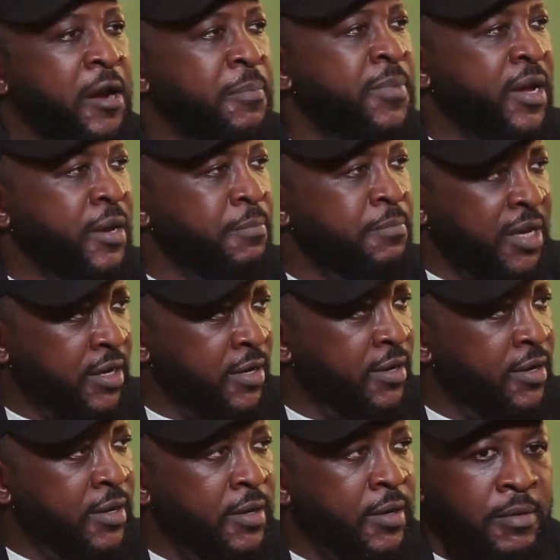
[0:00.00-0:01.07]
Airbnb.
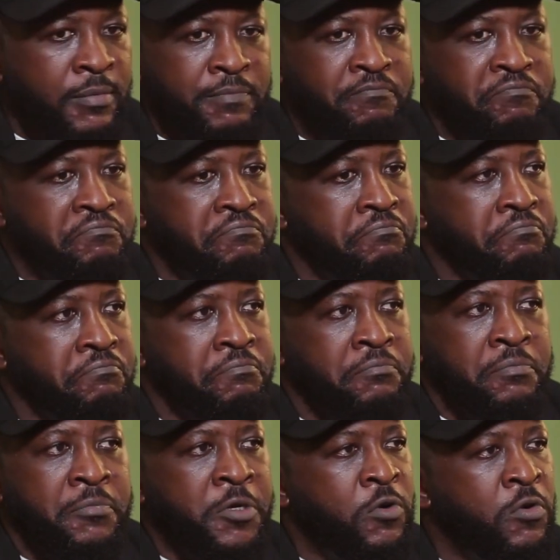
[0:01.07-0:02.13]

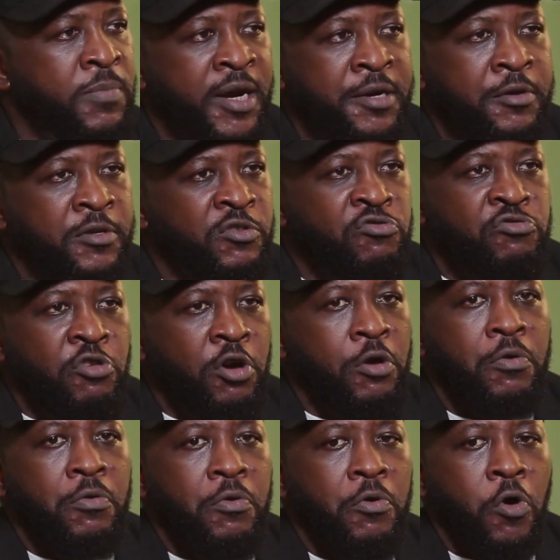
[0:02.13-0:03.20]
Yeah. Uber does
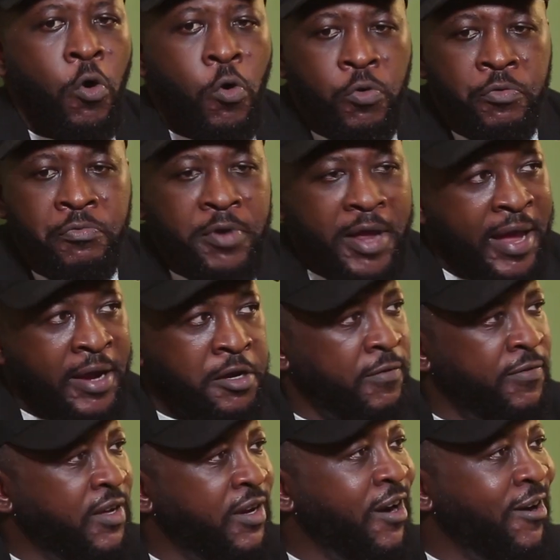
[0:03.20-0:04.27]
not own any
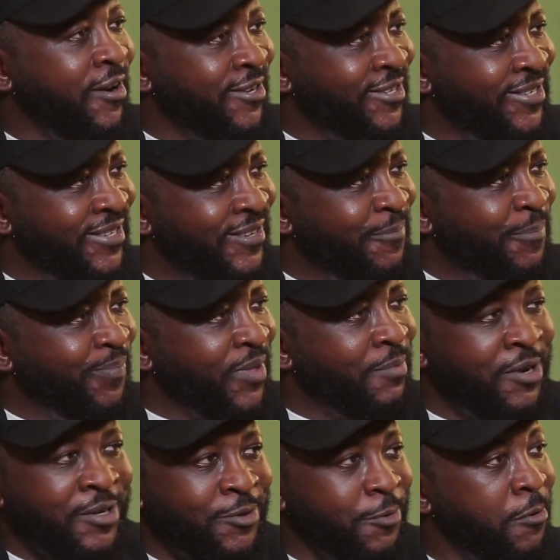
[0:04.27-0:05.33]
of the cars,
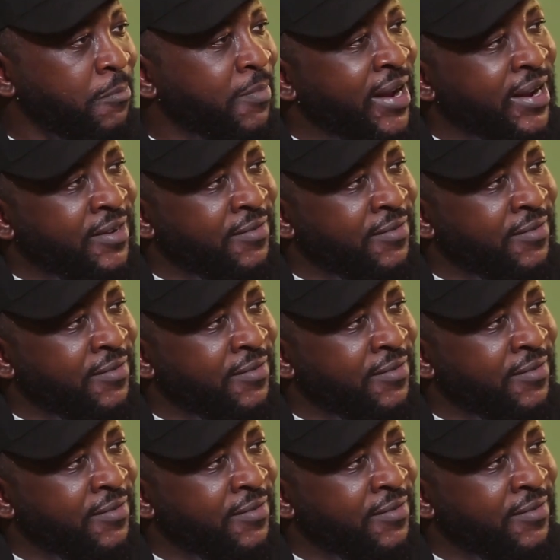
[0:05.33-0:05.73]
but it's owned by